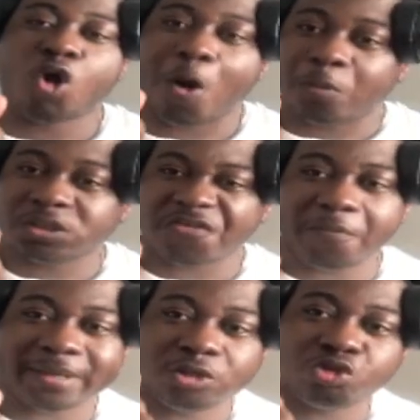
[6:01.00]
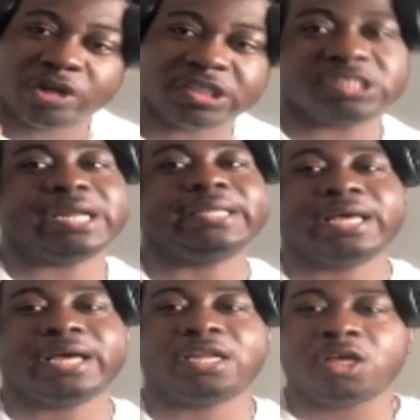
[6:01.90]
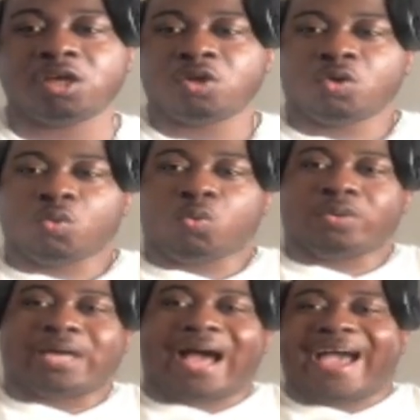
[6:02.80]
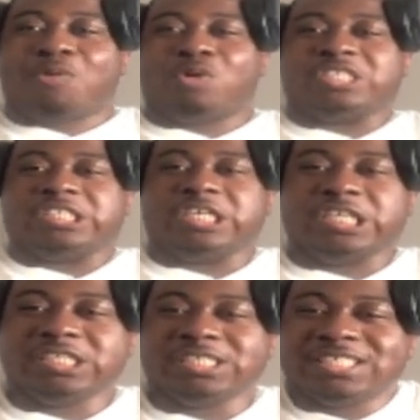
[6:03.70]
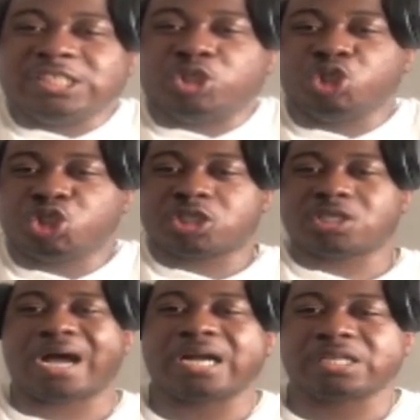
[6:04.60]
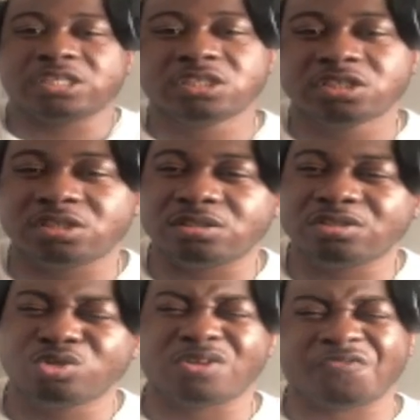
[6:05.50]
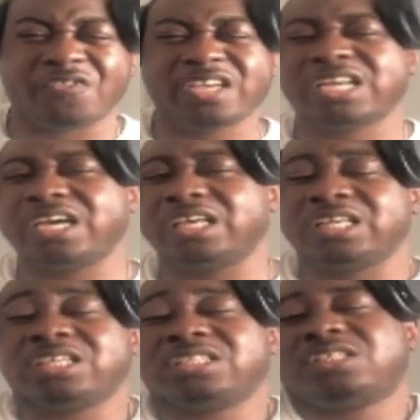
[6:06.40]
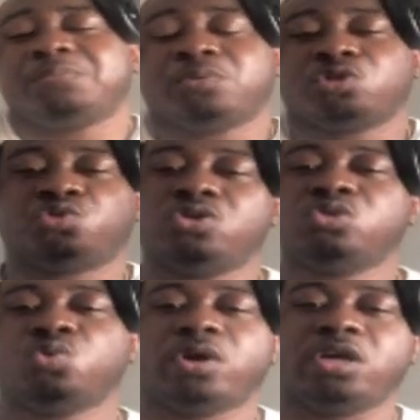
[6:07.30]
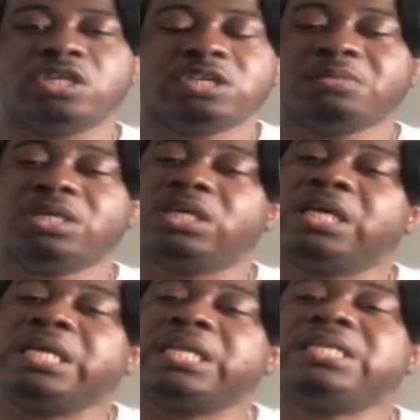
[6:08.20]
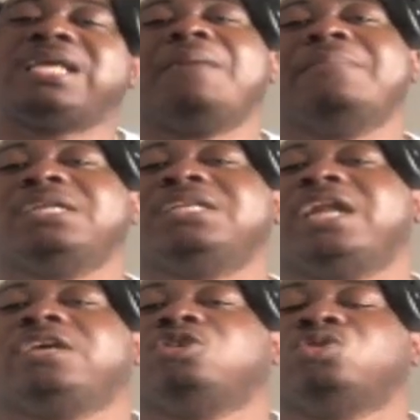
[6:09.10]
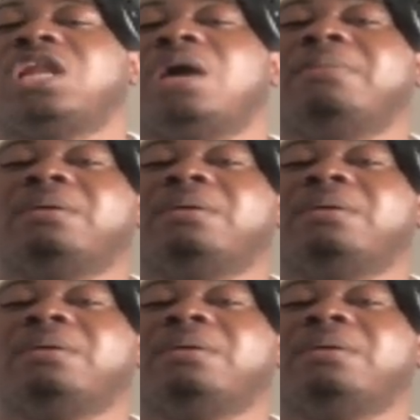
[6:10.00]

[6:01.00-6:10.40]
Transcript: almost everybody dresses like that. With the high-waist jeans and the t-shirt tucked in and, you know, the Vans, like, simple streetwear. You know what I mean? That made, like, you know, the La Main